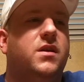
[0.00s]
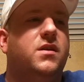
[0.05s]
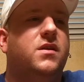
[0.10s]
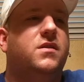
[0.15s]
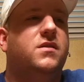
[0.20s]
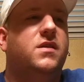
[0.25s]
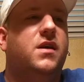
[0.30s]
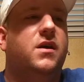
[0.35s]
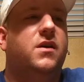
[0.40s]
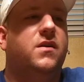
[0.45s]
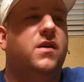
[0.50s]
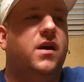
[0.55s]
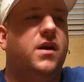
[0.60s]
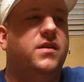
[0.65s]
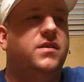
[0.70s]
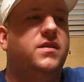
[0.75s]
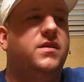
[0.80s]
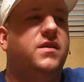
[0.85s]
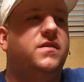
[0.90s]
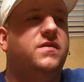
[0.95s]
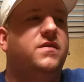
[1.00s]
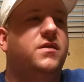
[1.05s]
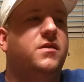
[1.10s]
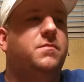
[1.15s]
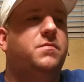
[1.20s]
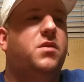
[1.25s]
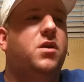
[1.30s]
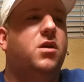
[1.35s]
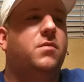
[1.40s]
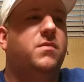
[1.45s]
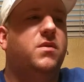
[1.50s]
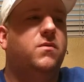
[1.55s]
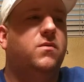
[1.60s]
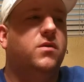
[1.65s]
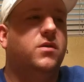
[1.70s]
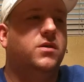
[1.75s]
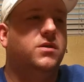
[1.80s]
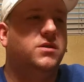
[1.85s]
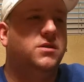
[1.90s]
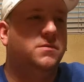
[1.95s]
and entire ITSD department
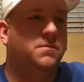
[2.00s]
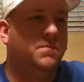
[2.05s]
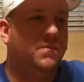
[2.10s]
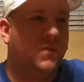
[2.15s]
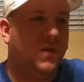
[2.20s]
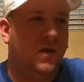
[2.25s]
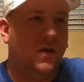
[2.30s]
works.